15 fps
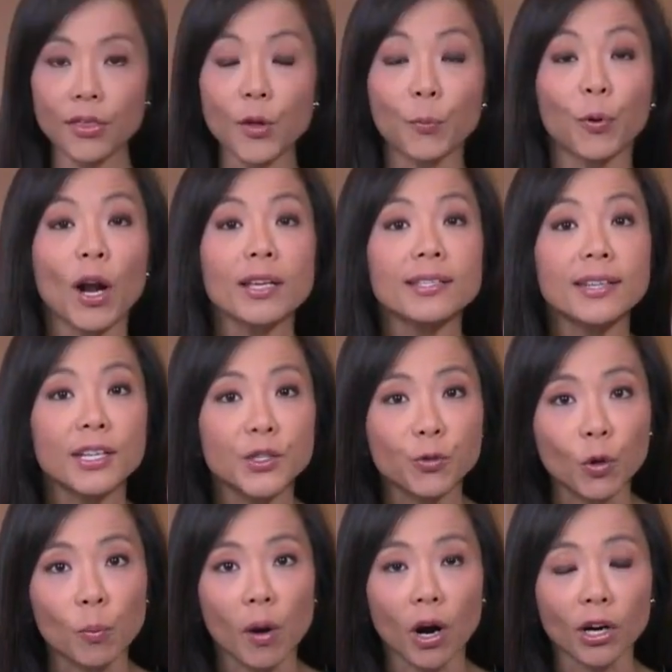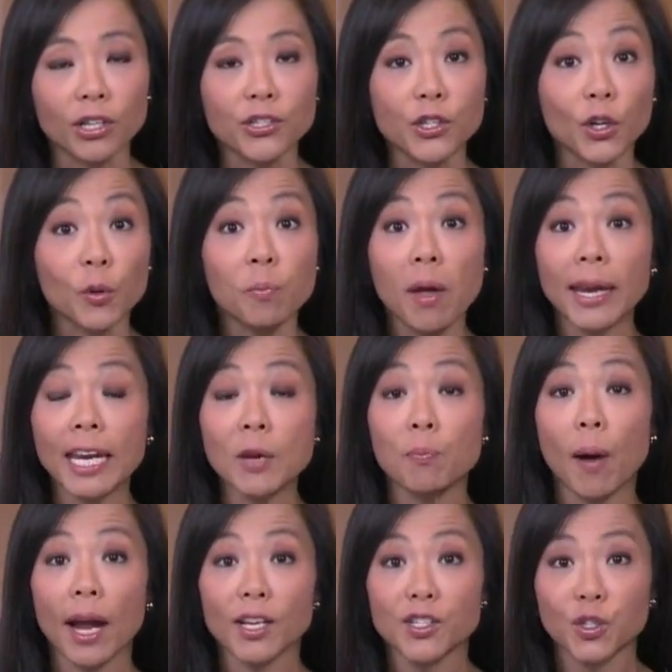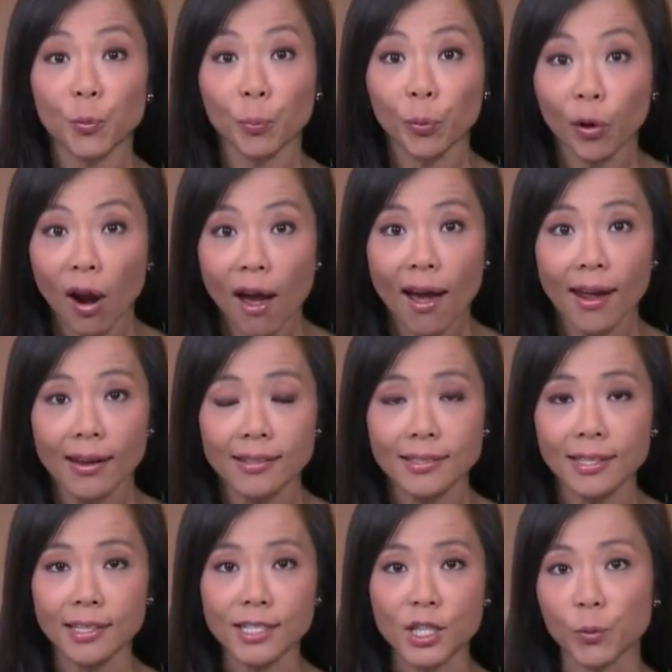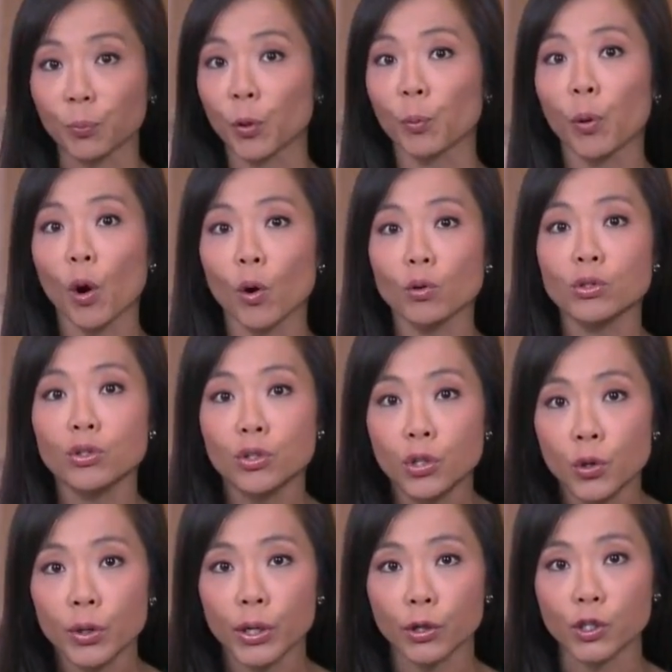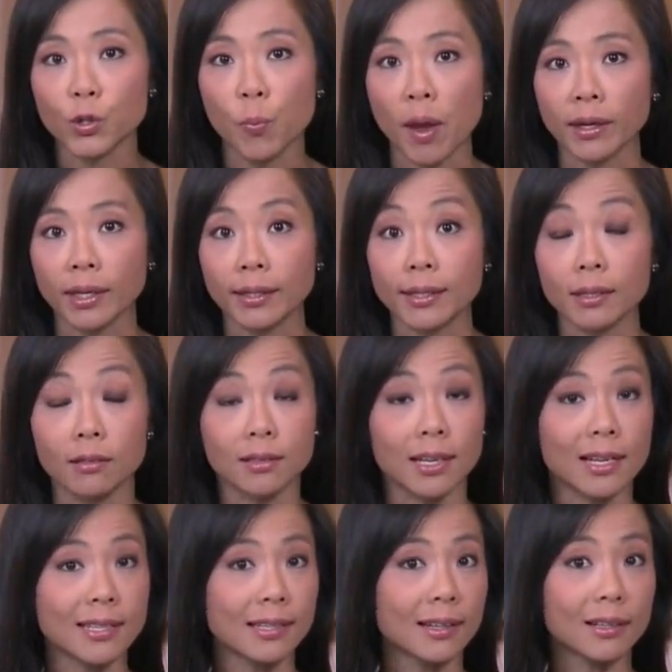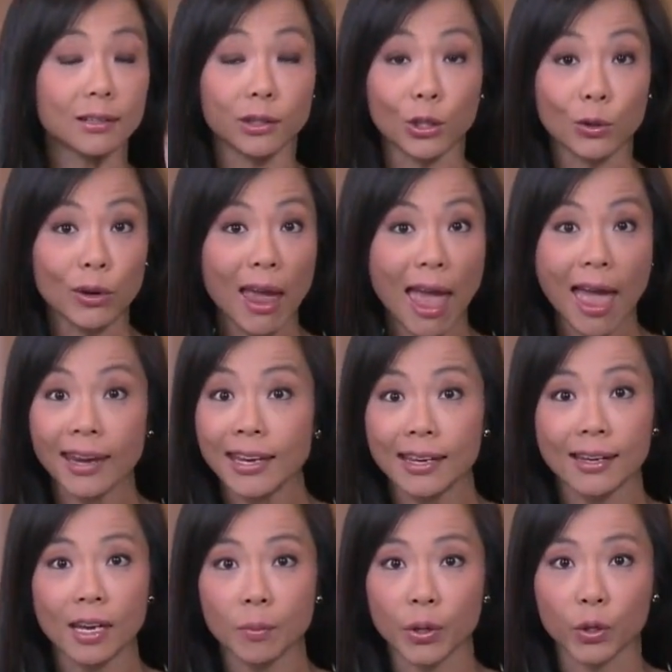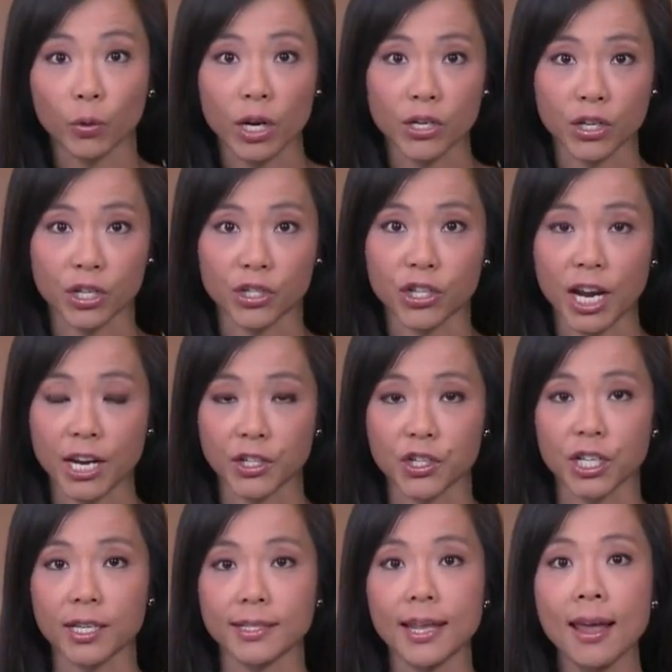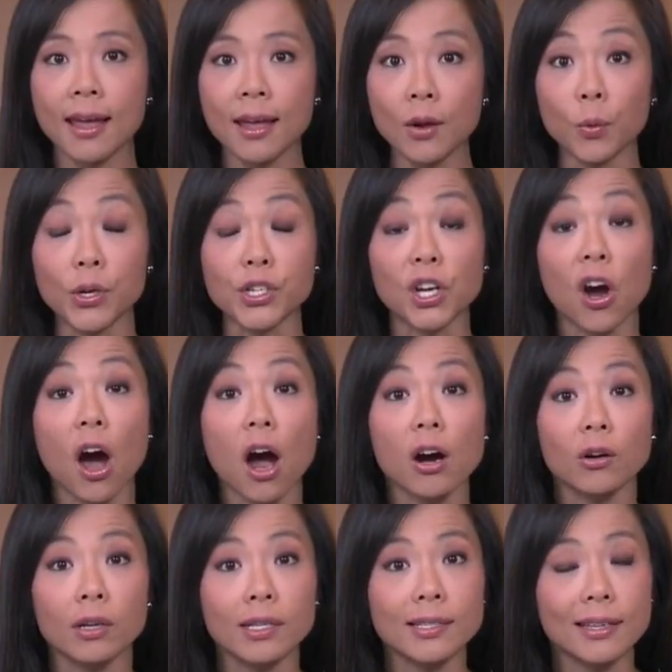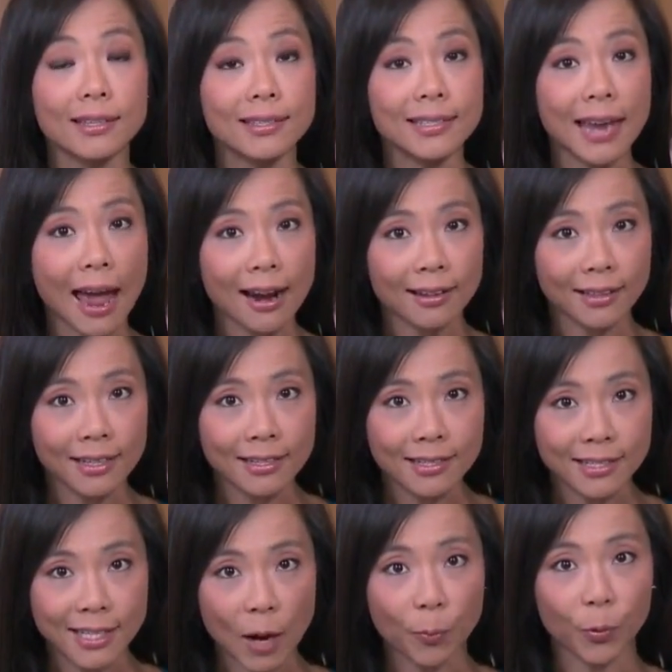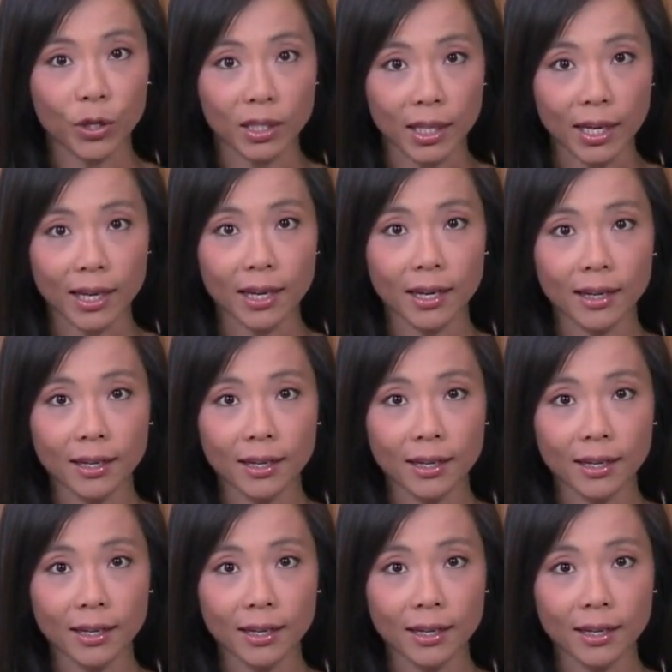The president's remarks took many by surprise since the proposed two year spending deal doesn't include any immigration changes, which Congress is tackling separately.